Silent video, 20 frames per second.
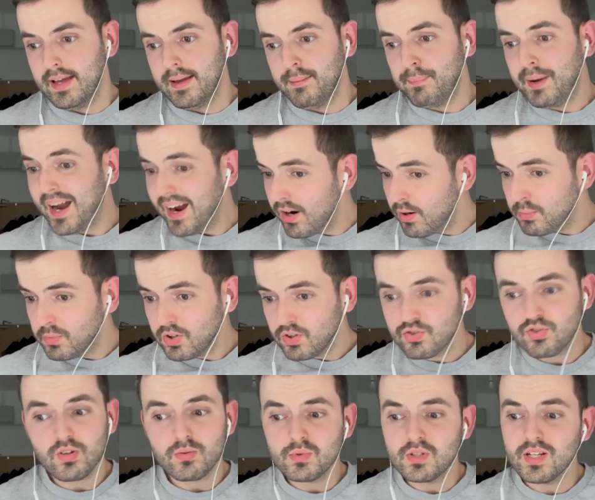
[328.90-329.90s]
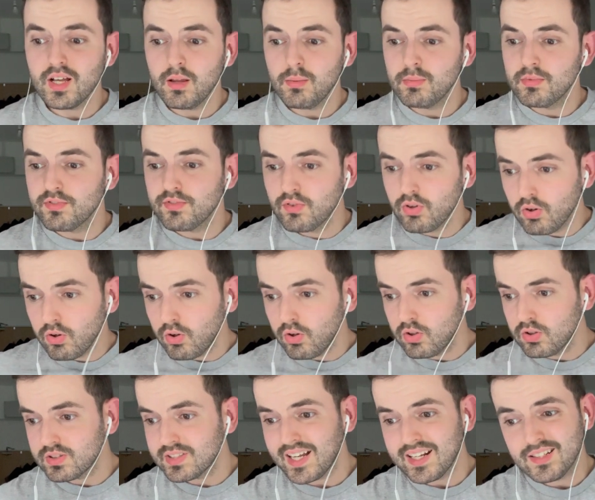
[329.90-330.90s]
Paramore drops an album, of
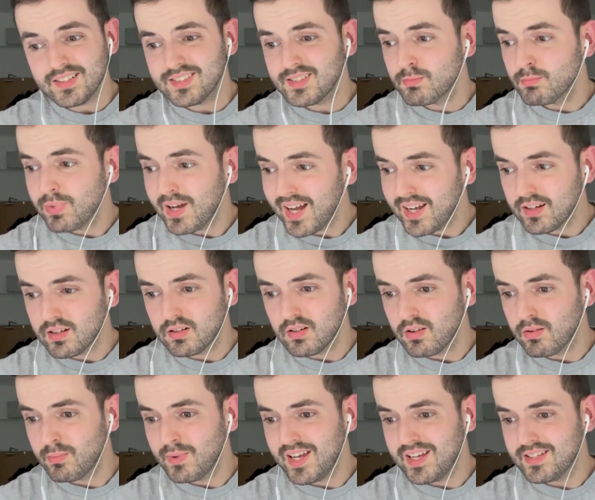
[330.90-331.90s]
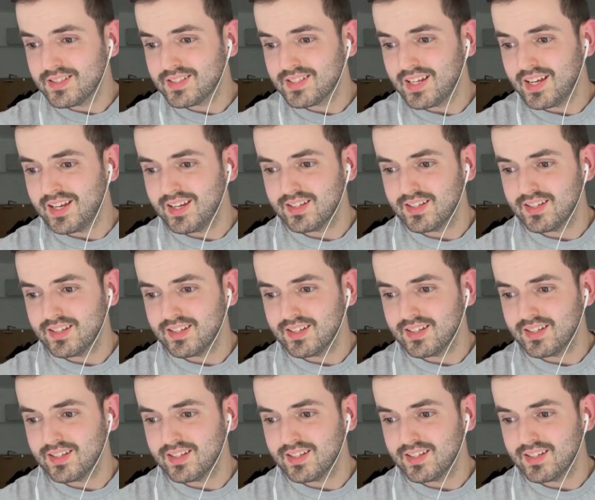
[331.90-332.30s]
course. Anderson .Paak, another mainstay.